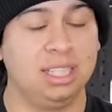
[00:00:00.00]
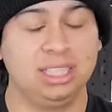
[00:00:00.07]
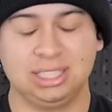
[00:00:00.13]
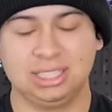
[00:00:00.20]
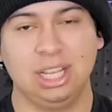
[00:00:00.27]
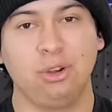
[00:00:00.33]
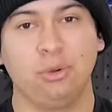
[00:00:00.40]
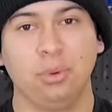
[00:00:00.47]
It just
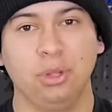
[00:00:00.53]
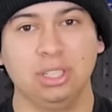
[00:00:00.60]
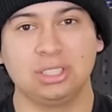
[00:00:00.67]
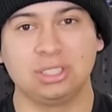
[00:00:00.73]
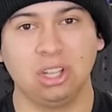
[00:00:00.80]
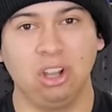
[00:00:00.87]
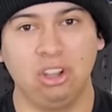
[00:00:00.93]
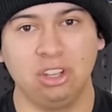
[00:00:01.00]
sounded really
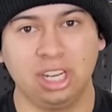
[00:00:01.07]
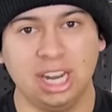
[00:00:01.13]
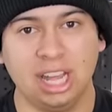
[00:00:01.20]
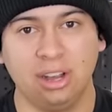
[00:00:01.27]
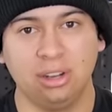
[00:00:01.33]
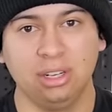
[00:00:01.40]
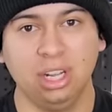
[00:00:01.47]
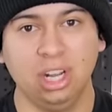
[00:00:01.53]
solid in
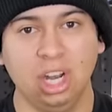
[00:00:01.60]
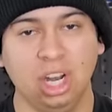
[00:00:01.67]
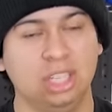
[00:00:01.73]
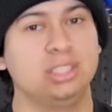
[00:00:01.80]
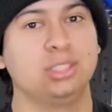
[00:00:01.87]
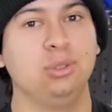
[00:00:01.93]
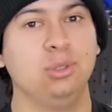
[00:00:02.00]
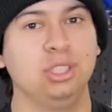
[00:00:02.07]
how a
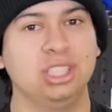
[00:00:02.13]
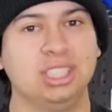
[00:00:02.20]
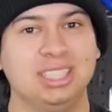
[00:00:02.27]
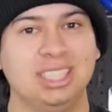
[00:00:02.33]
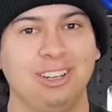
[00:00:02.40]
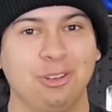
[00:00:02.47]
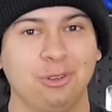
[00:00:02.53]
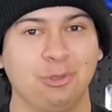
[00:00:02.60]
scooter should
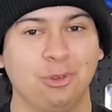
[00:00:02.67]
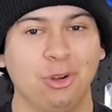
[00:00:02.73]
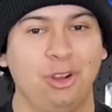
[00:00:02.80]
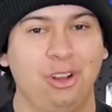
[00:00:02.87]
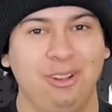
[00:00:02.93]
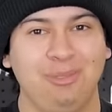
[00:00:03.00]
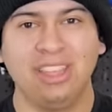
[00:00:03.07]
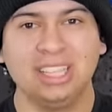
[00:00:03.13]
sound
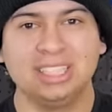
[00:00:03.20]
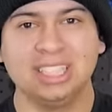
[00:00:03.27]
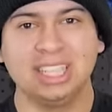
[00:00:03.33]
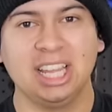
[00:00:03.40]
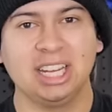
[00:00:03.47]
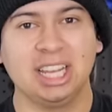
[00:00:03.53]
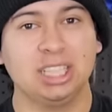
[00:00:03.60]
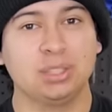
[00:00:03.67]
overall. Thanks
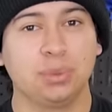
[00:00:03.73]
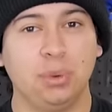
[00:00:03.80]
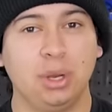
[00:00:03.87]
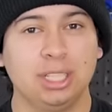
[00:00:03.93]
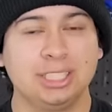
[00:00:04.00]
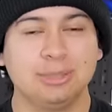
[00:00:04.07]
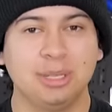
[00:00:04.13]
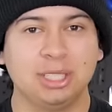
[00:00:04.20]
again, guys, for
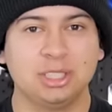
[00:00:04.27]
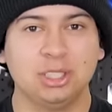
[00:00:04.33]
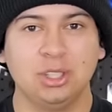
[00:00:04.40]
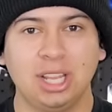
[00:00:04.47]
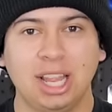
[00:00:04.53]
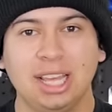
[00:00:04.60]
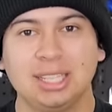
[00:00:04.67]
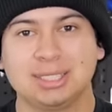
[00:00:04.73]
watching. Make sure you
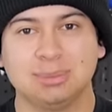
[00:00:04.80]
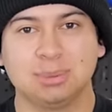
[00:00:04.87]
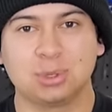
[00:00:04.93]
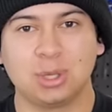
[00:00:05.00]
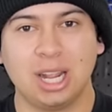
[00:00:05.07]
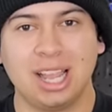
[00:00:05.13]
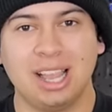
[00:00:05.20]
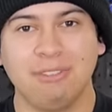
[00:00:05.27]
like,
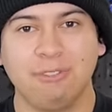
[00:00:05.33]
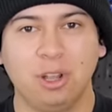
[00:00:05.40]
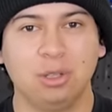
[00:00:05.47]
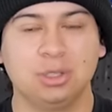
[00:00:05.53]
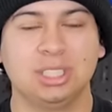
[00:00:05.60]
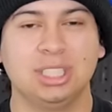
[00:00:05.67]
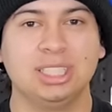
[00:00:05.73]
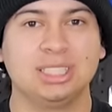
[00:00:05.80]
subscribe, follow
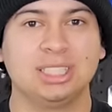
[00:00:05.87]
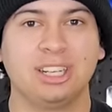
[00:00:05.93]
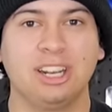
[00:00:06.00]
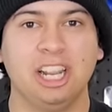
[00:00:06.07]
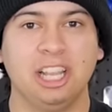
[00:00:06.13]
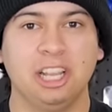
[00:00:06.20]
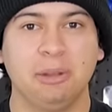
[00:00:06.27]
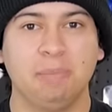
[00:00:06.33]
us on
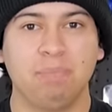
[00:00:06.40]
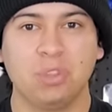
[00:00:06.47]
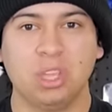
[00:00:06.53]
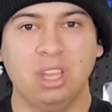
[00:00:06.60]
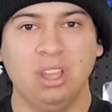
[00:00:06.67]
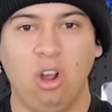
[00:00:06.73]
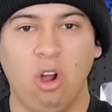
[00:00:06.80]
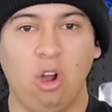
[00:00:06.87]
Instagram,
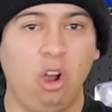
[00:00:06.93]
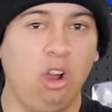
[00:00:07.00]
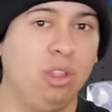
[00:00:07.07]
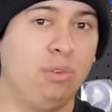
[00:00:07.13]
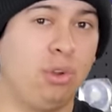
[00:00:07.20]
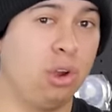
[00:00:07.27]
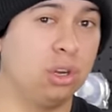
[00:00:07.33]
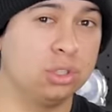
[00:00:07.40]
all
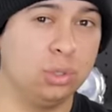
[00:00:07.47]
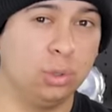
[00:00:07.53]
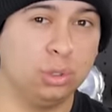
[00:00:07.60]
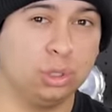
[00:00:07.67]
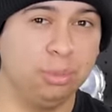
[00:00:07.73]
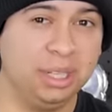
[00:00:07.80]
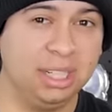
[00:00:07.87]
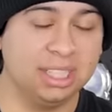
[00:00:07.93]
of our
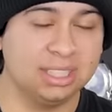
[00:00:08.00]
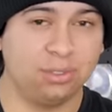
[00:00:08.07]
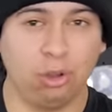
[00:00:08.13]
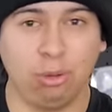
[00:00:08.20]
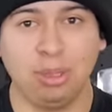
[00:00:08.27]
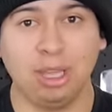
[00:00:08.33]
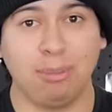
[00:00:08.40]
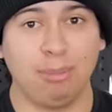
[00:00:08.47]
social medias.
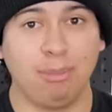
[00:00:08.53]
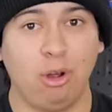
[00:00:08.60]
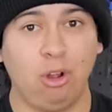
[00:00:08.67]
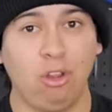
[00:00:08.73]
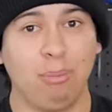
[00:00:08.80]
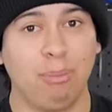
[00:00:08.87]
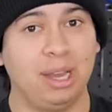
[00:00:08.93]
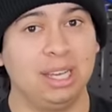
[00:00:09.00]
Follow me on
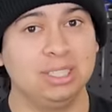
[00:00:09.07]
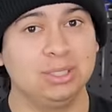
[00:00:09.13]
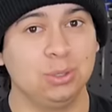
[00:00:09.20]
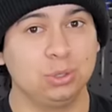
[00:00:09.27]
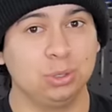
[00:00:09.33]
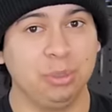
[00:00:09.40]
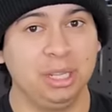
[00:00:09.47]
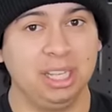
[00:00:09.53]
all of my
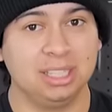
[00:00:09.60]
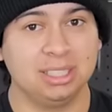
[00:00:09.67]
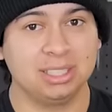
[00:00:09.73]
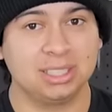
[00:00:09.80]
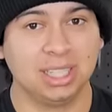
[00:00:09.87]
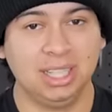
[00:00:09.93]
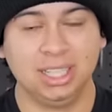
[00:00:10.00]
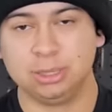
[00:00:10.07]
social
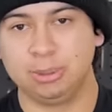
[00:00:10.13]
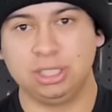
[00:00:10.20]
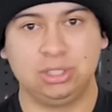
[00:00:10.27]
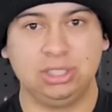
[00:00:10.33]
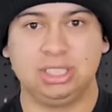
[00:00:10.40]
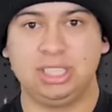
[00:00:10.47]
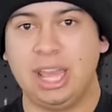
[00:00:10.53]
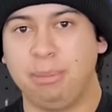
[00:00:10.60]
medias,
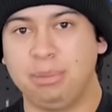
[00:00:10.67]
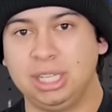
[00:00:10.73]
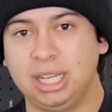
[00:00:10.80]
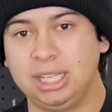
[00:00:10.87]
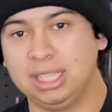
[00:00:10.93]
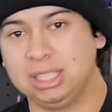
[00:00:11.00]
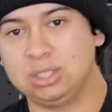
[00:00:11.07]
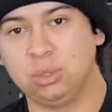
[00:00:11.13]
especially
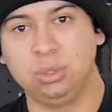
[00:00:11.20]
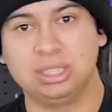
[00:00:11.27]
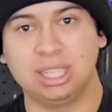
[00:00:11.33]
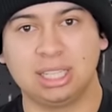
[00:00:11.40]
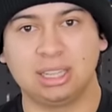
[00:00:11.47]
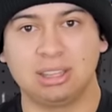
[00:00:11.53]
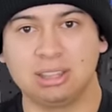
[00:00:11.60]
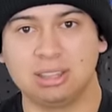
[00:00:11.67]
Snapchat. That's always
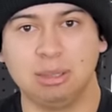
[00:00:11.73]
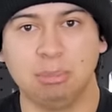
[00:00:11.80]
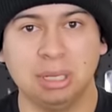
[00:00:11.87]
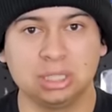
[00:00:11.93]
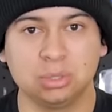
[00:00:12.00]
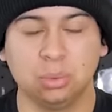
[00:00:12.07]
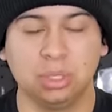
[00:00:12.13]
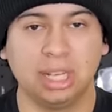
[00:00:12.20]
like the
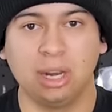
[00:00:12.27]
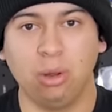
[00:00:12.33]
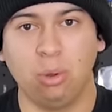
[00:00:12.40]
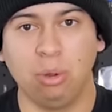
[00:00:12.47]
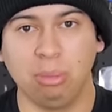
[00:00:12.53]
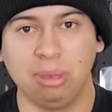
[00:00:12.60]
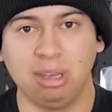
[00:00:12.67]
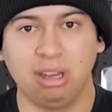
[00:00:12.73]
best one to get a
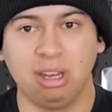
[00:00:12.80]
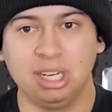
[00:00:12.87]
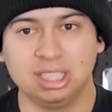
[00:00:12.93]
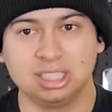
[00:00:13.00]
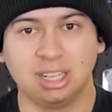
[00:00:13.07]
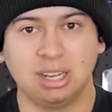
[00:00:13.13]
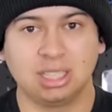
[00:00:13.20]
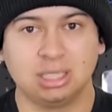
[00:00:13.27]
hold of me on
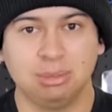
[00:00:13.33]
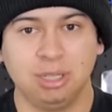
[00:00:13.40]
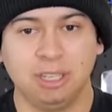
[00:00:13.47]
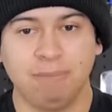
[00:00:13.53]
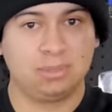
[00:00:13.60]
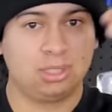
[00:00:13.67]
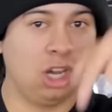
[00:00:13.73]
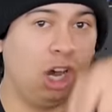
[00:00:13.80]
and talk to me.
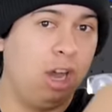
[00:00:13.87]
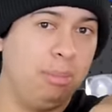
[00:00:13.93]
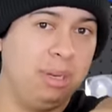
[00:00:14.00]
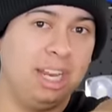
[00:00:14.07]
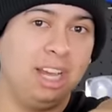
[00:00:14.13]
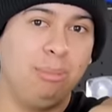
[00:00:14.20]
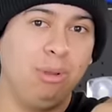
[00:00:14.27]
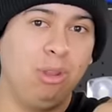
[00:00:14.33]
Comment
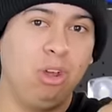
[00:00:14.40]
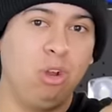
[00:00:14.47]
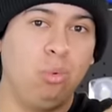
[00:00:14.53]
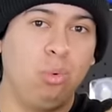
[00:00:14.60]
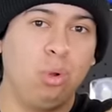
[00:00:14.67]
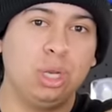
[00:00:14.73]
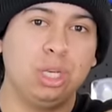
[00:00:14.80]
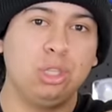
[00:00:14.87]
down below
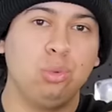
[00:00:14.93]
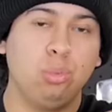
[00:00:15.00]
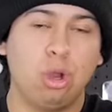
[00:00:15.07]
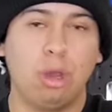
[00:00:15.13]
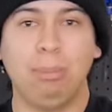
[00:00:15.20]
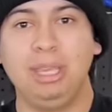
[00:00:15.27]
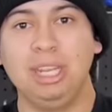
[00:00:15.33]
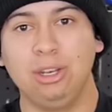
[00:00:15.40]
what you
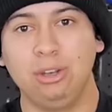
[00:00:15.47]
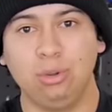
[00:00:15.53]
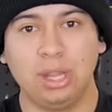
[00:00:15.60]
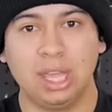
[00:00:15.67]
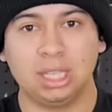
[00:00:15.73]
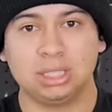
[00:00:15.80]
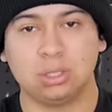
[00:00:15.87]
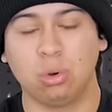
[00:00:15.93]
want me to do
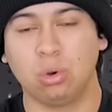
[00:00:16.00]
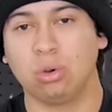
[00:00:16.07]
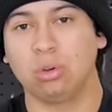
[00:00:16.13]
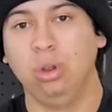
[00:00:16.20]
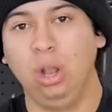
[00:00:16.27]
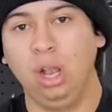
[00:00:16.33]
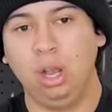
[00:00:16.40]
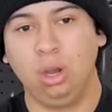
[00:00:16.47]
next, or
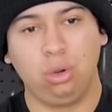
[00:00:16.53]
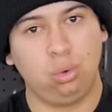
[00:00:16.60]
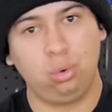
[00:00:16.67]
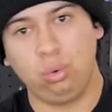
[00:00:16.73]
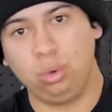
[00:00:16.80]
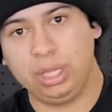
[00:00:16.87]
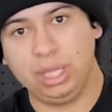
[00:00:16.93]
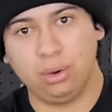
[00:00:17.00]

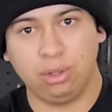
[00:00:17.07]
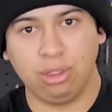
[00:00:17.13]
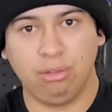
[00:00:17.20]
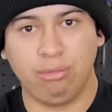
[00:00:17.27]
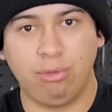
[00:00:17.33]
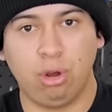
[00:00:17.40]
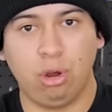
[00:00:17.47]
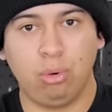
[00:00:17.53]
who here in the
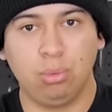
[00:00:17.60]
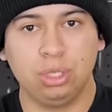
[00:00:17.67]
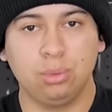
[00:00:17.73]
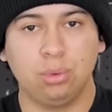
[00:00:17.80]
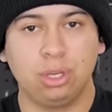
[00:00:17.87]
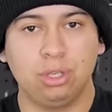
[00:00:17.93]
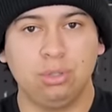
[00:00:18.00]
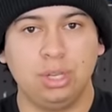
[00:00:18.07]
vault, what you
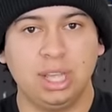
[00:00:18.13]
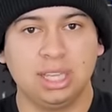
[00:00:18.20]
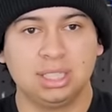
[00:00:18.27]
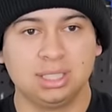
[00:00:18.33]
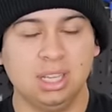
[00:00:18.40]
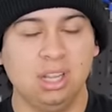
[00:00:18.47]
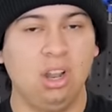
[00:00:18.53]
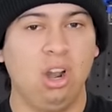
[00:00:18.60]
want to do
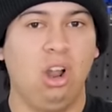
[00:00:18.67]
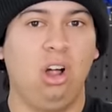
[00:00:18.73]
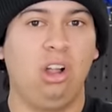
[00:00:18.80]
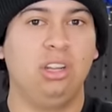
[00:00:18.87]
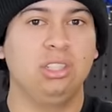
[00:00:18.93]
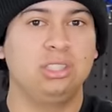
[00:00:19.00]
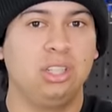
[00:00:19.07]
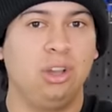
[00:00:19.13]
next.
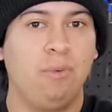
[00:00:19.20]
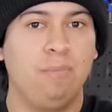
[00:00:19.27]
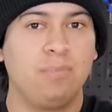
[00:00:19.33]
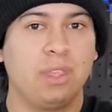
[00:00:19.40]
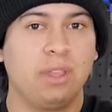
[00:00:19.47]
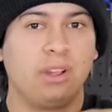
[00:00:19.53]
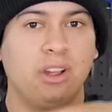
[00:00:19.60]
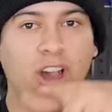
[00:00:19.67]
Also,
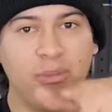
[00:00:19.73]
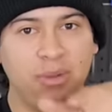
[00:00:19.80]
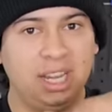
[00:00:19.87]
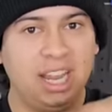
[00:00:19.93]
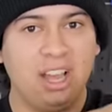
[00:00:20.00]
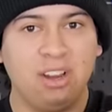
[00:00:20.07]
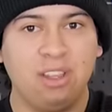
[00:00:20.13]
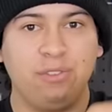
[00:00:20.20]
comment
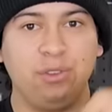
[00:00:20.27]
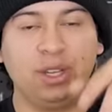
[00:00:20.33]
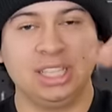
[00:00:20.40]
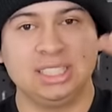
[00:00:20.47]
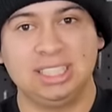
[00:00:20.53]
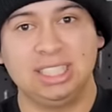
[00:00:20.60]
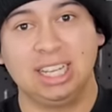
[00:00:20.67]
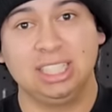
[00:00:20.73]
down if you
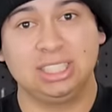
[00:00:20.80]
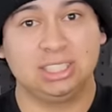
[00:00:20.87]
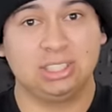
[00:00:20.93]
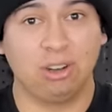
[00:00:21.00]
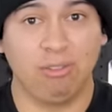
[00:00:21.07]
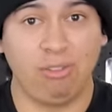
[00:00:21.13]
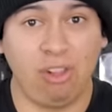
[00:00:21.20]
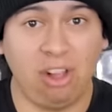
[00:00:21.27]
guys think I should
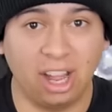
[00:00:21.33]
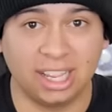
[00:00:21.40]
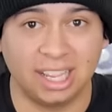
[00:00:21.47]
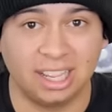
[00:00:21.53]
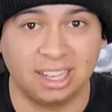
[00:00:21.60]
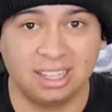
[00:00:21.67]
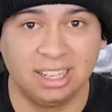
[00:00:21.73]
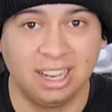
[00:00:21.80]
start
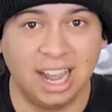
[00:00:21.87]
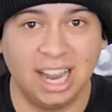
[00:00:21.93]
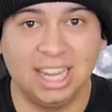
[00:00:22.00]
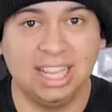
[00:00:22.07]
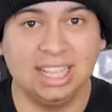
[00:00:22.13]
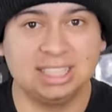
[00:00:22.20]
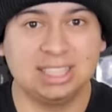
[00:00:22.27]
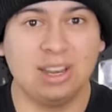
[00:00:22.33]
vlogging. I
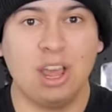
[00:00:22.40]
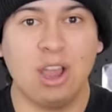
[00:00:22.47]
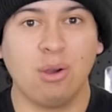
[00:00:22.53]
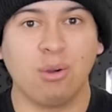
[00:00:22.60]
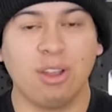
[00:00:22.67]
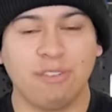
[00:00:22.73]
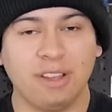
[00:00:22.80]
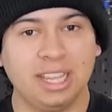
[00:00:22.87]
need to
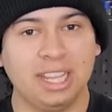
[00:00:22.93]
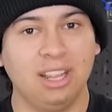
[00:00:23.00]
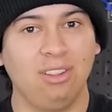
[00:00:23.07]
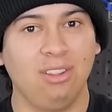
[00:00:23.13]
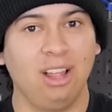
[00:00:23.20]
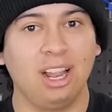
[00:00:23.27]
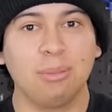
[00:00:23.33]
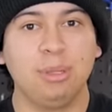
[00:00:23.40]
know. If I get a
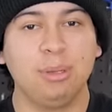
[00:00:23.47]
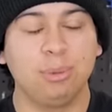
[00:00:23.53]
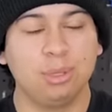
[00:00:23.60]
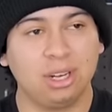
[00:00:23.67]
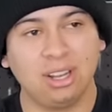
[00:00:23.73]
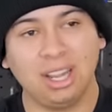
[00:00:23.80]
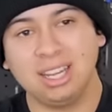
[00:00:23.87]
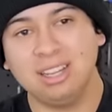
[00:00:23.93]
lot of people
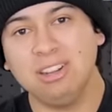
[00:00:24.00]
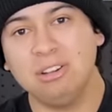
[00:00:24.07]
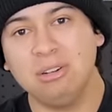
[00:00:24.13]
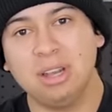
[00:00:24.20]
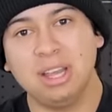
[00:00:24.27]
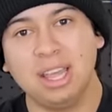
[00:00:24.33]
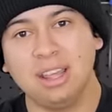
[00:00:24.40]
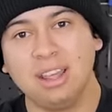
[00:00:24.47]
that are like, do
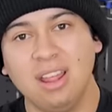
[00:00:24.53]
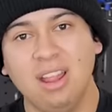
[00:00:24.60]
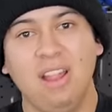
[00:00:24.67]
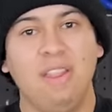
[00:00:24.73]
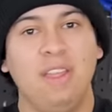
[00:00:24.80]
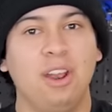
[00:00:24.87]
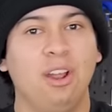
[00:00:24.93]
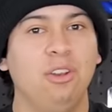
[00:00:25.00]
it,
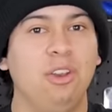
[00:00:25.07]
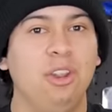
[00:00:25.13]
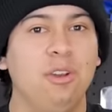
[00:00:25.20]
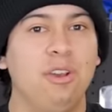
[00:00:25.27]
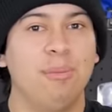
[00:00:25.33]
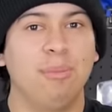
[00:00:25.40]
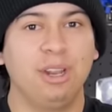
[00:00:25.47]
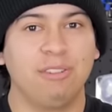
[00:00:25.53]
then I'll do
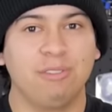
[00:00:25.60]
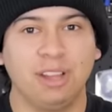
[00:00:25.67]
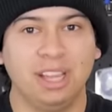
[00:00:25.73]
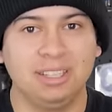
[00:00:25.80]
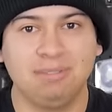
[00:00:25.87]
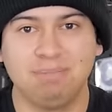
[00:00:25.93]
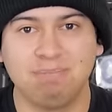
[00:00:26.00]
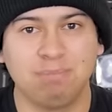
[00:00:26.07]
it. But if
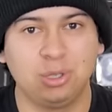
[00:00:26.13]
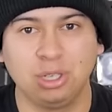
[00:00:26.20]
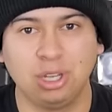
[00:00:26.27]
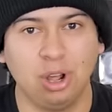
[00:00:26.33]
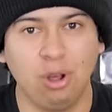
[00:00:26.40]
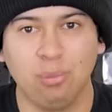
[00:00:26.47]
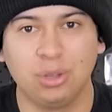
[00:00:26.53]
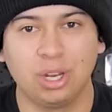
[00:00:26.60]
I
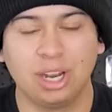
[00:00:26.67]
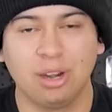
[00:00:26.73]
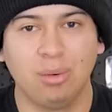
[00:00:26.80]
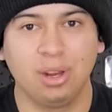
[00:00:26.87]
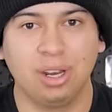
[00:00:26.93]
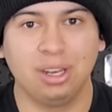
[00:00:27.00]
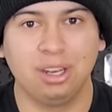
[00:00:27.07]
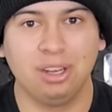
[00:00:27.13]
don't, then I don't
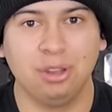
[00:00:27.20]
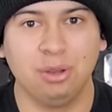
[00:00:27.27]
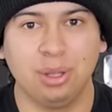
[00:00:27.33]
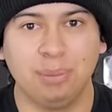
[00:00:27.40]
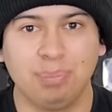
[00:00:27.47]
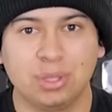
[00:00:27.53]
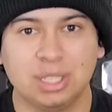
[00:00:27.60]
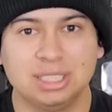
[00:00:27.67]
want to do
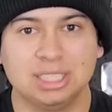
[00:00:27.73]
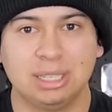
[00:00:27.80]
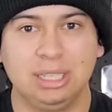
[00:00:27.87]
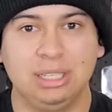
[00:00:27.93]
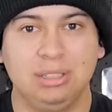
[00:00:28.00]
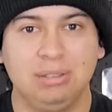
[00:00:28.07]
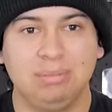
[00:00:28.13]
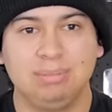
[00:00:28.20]
it, because I,
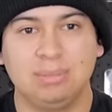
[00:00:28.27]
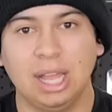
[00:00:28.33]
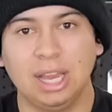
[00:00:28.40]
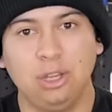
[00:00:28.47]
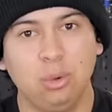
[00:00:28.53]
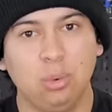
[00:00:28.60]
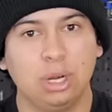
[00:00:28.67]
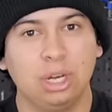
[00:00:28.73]
I
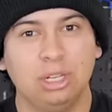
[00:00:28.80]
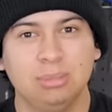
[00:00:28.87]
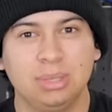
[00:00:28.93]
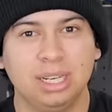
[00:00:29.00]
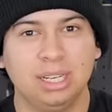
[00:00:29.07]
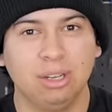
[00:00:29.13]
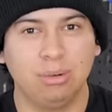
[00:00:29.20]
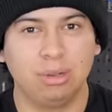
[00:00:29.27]
do want to do it, but
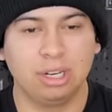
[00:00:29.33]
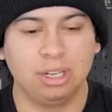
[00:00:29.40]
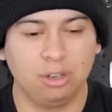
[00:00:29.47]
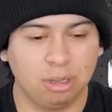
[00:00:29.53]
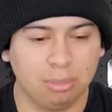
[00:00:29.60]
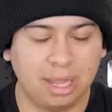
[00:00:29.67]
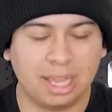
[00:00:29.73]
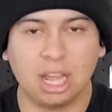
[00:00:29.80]
I don't want to do
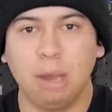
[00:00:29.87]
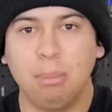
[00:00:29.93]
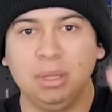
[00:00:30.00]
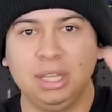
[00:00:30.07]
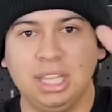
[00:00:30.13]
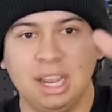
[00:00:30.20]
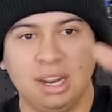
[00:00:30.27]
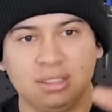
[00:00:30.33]
it. I'm like up
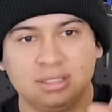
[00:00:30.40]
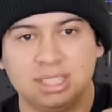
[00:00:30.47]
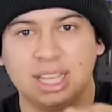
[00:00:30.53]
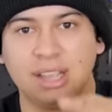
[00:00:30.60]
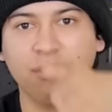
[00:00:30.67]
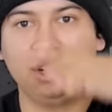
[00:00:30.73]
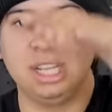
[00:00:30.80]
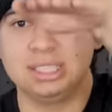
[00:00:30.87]
in the air. It's like
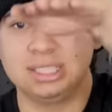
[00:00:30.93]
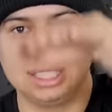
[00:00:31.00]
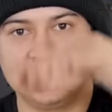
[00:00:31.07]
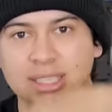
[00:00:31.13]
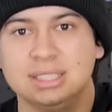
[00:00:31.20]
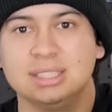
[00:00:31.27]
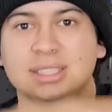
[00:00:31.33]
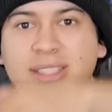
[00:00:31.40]
every day it's like
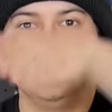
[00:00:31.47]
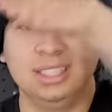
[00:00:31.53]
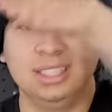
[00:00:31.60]
this.